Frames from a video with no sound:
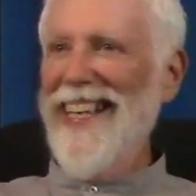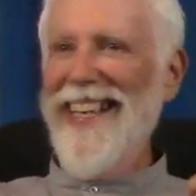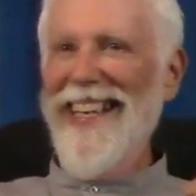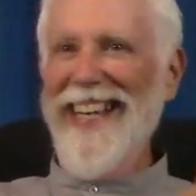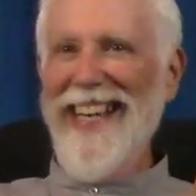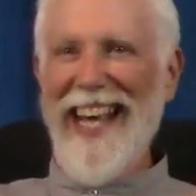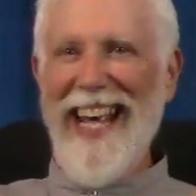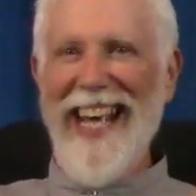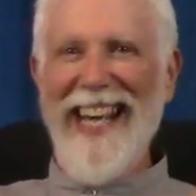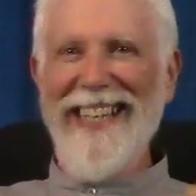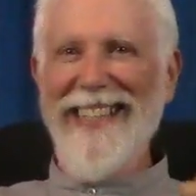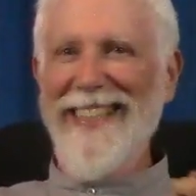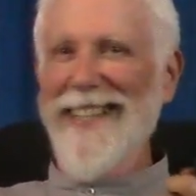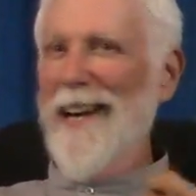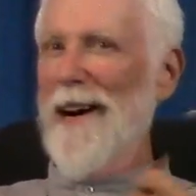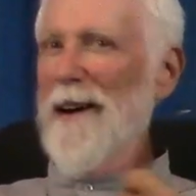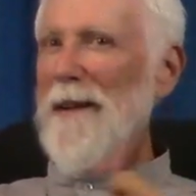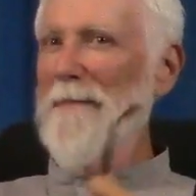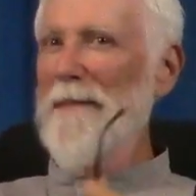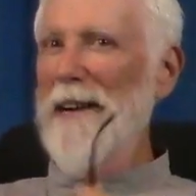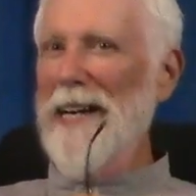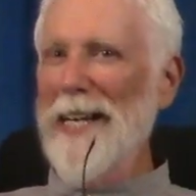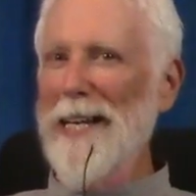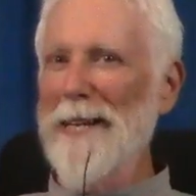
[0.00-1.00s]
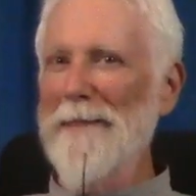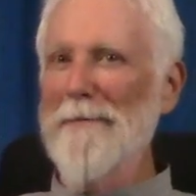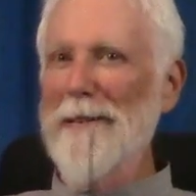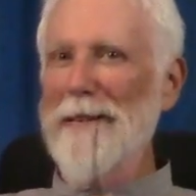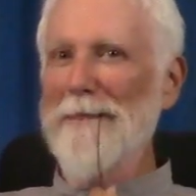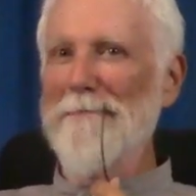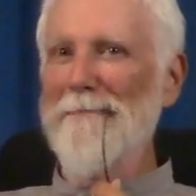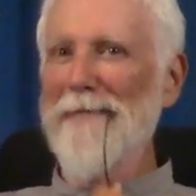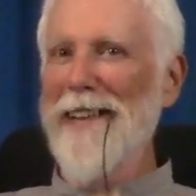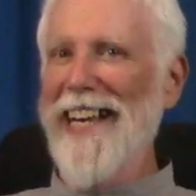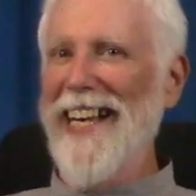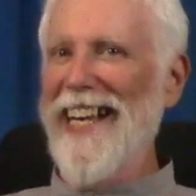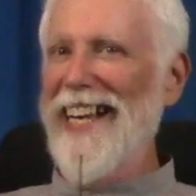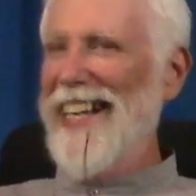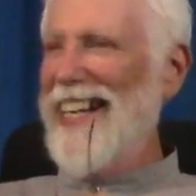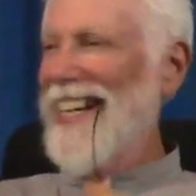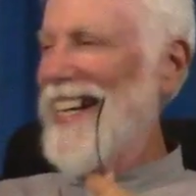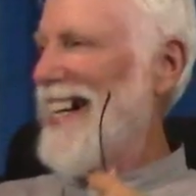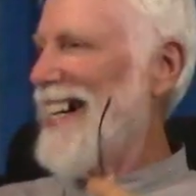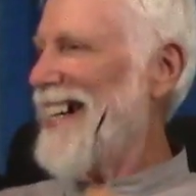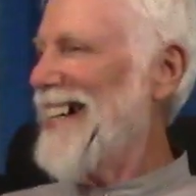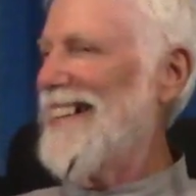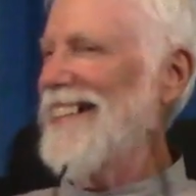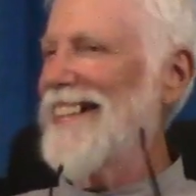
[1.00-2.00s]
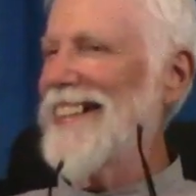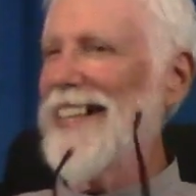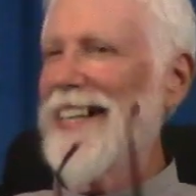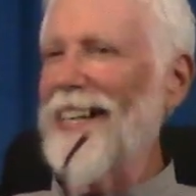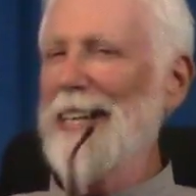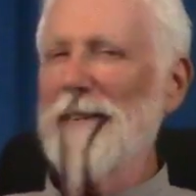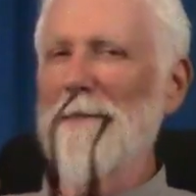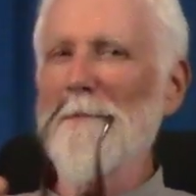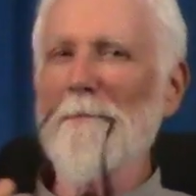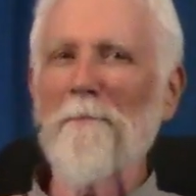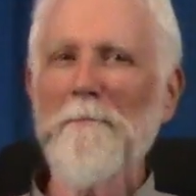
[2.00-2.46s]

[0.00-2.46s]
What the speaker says: Ain't nobody but me, okay?